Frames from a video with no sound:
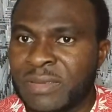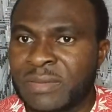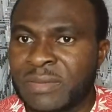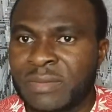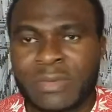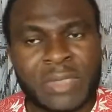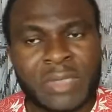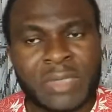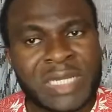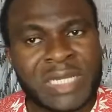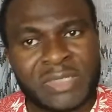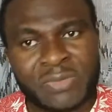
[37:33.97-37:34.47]

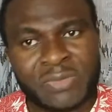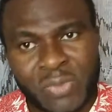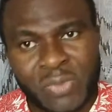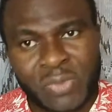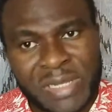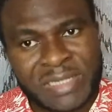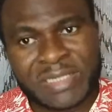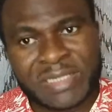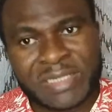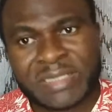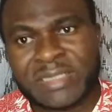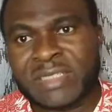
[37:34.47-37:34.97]
And when
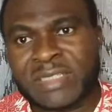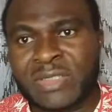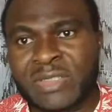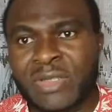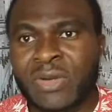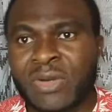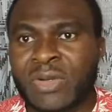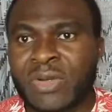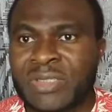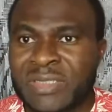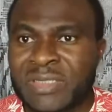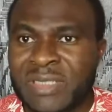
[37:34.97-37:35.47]
it is not
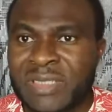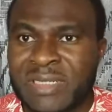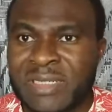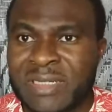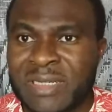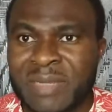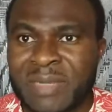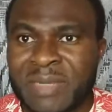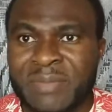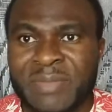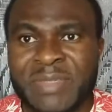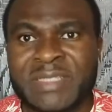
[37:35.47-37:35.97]
considered a crime,
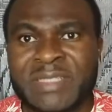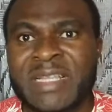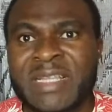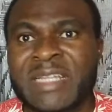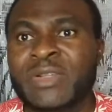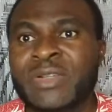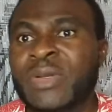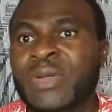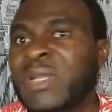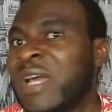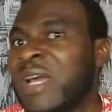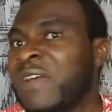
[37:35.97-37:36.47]
it means that no
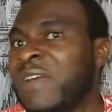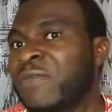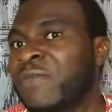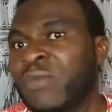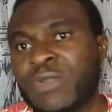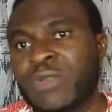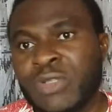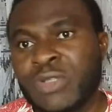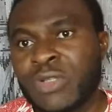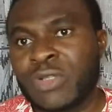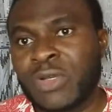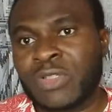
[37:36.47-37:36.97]
life was
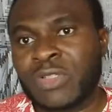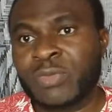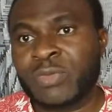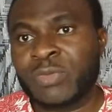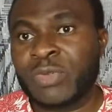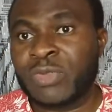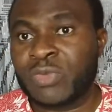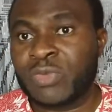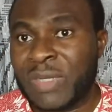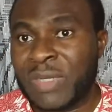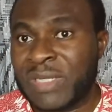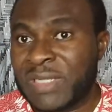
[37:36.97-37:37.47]
lost. But
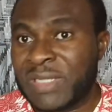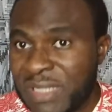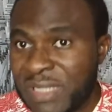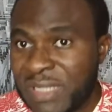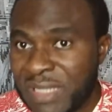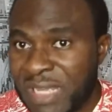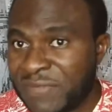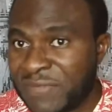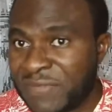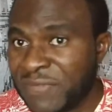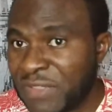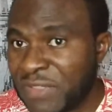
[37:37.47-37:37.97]
when a
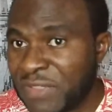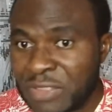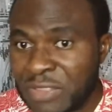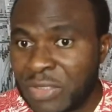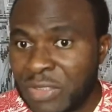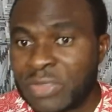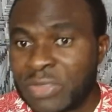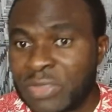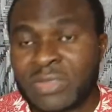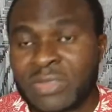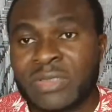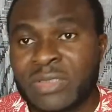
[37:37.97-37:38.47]
life is
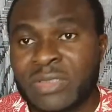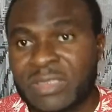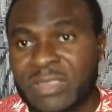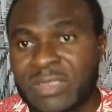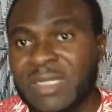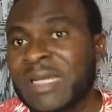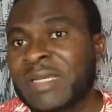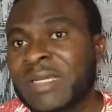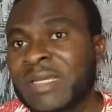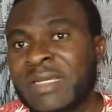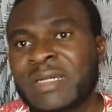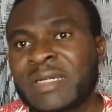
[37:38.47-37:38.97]
lost, it's not
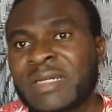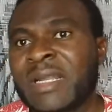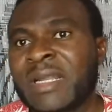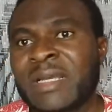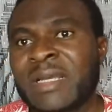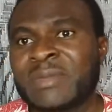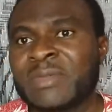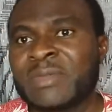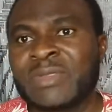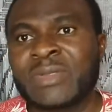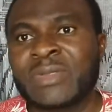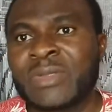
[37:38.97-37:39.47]
a crime.
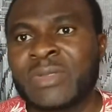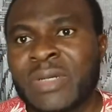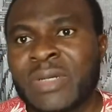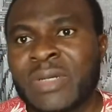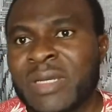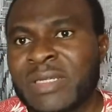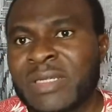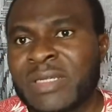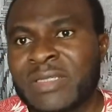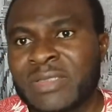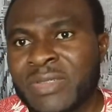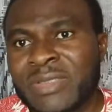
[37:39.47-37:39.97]
It's no longer
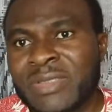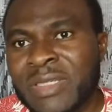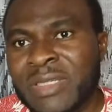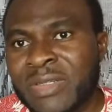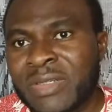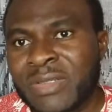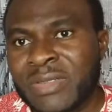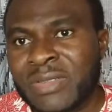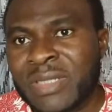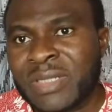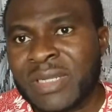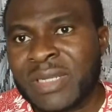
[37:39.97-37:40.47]
just an
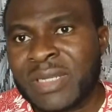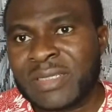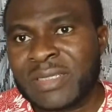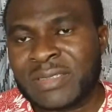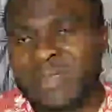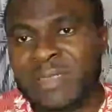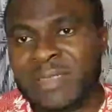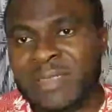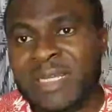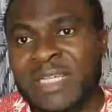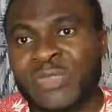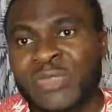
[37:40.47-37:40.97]
ordinary accident.
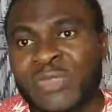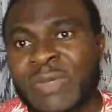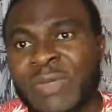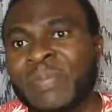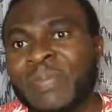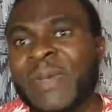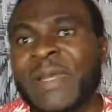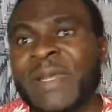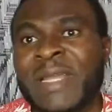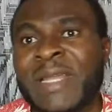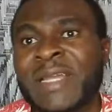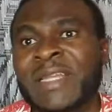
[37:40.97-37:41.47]
That's when
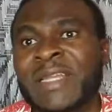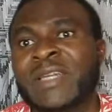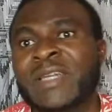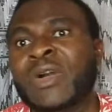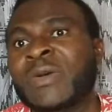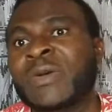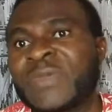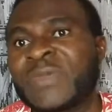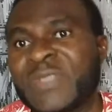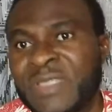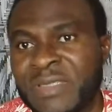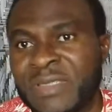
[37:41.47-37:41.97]
penale
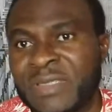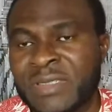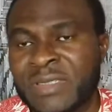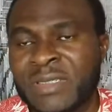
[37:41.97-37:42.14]
comes in.